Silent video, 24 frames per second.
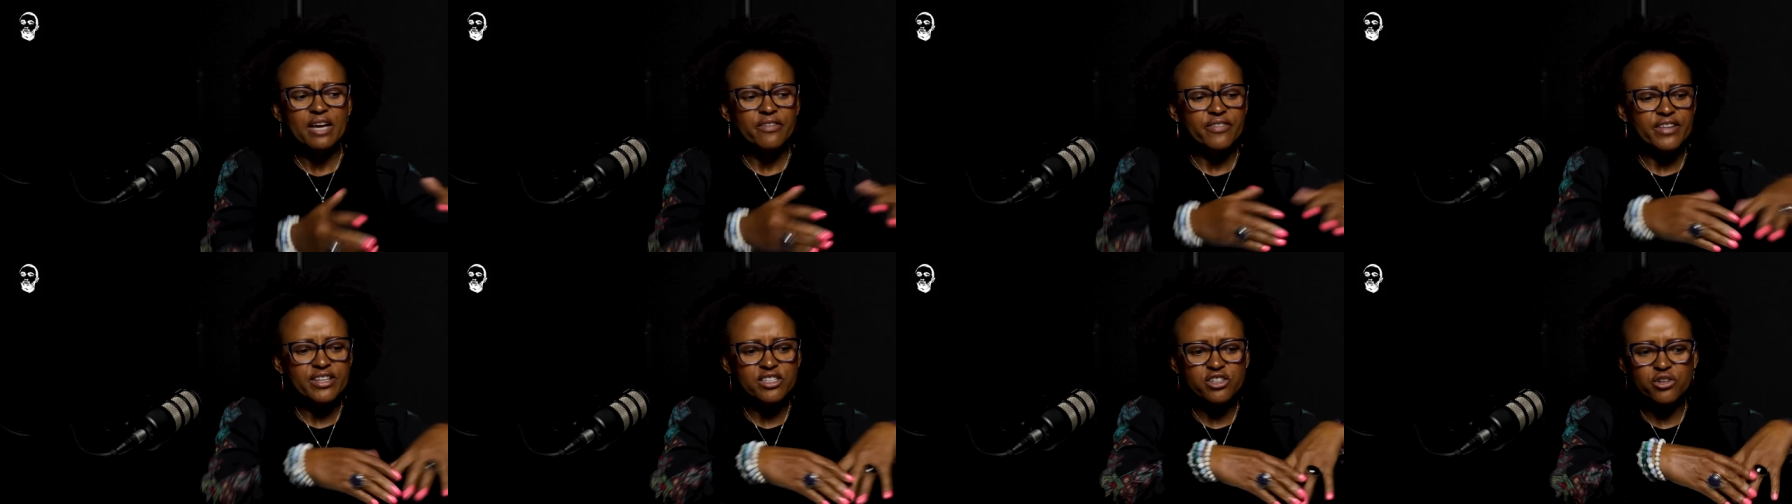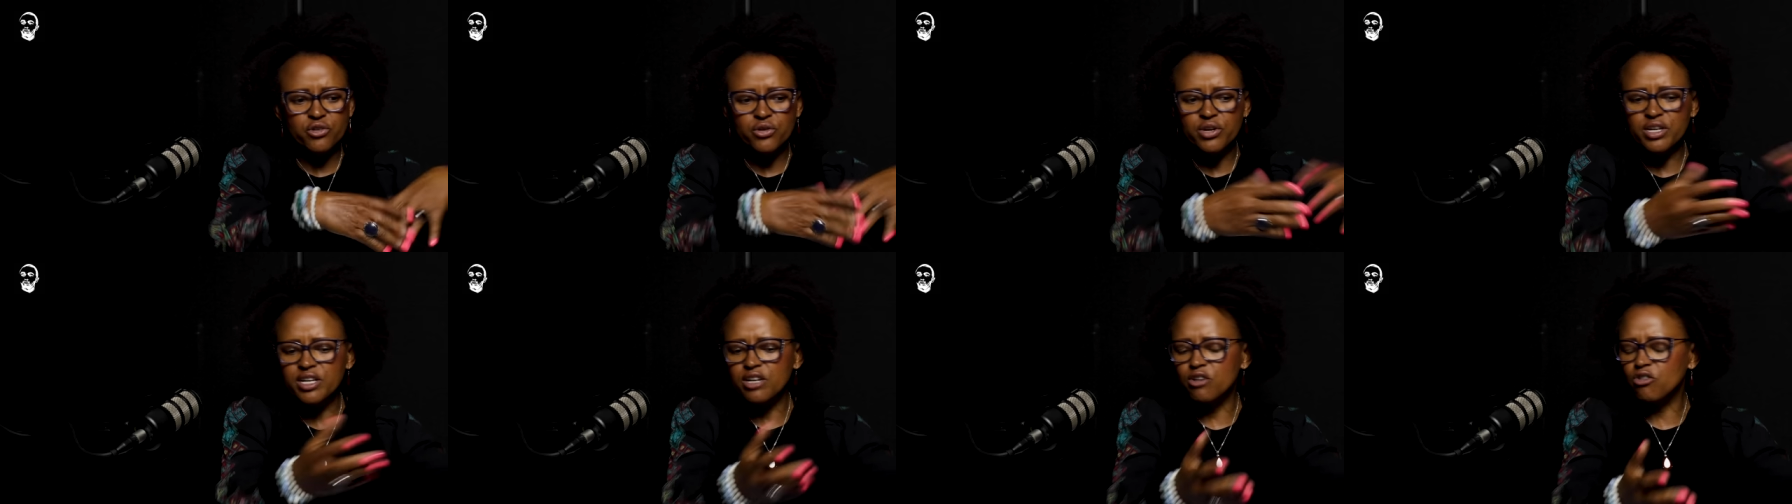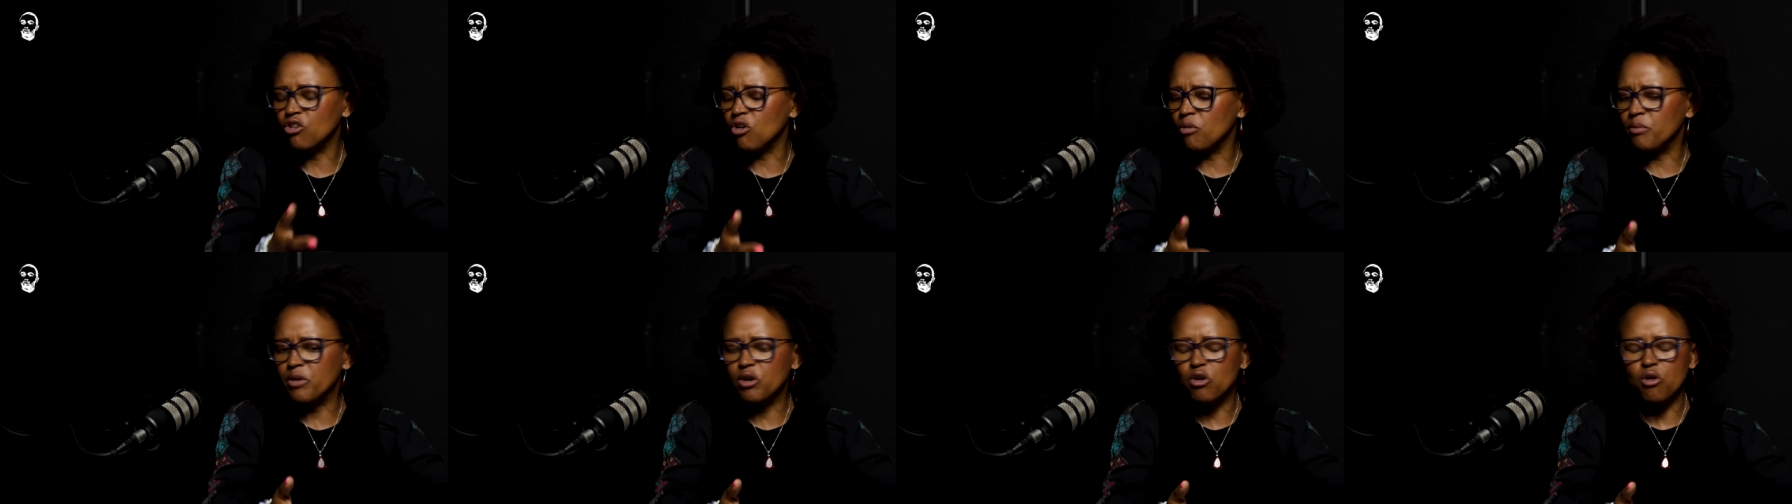There's green
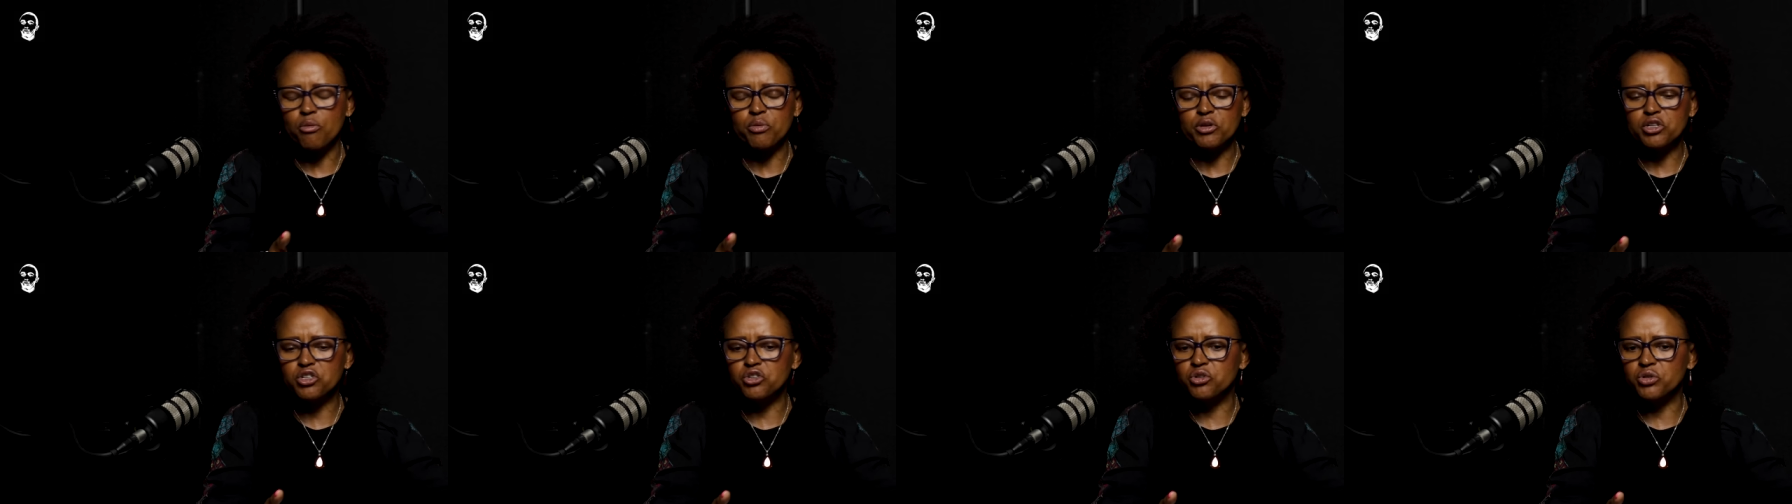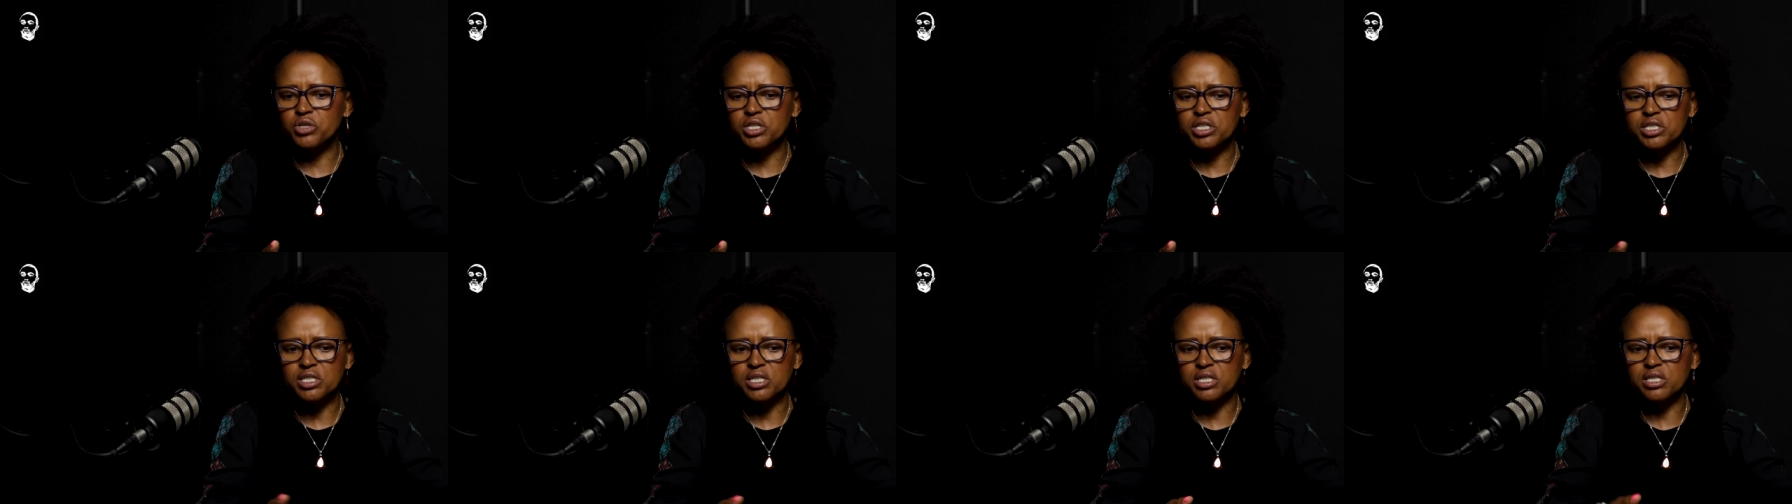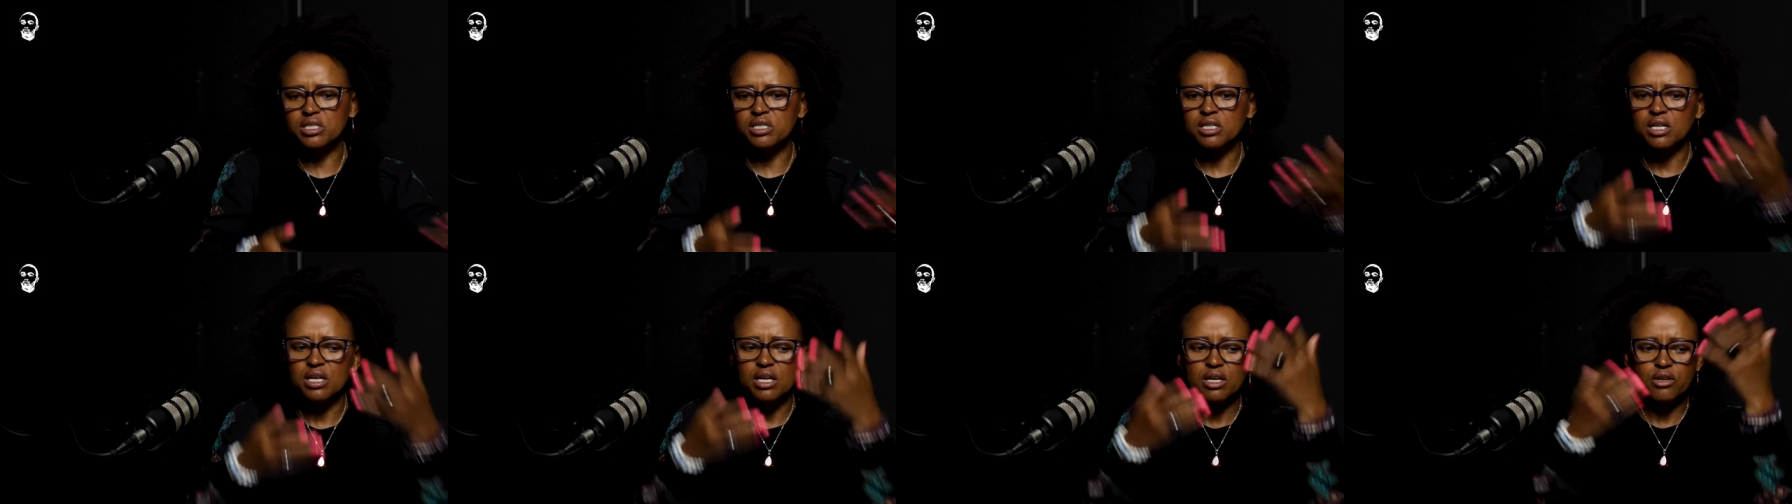economic
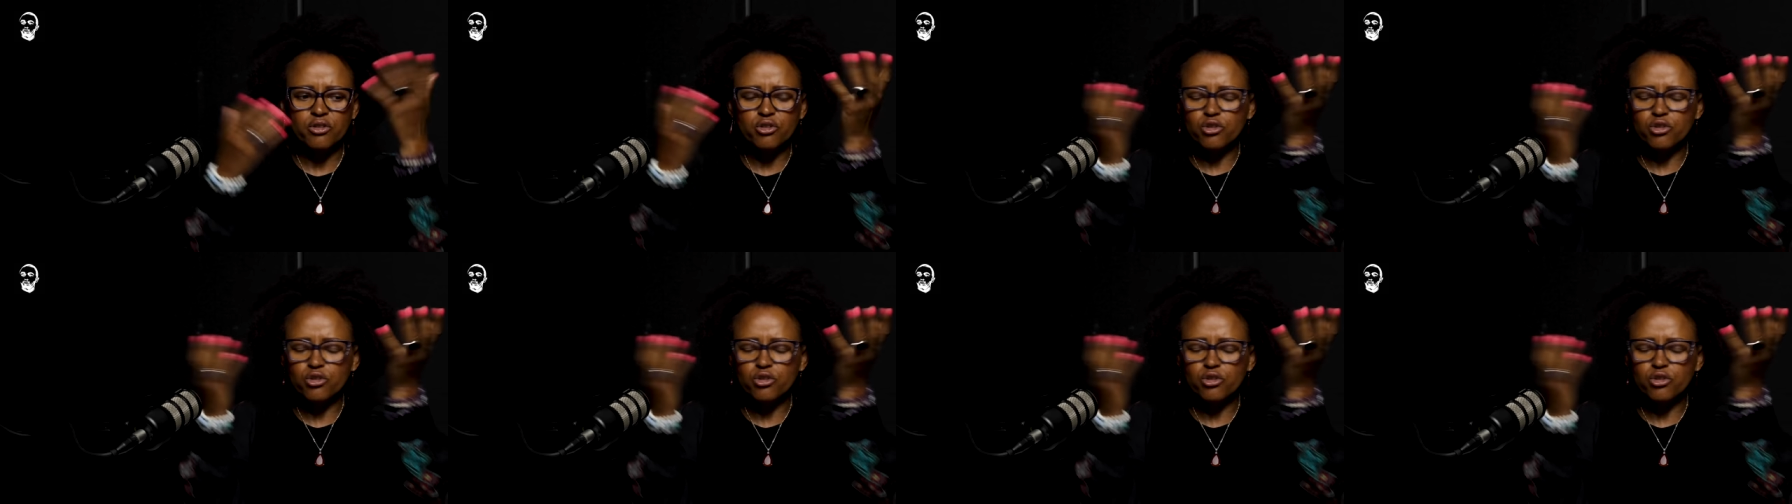opportunities.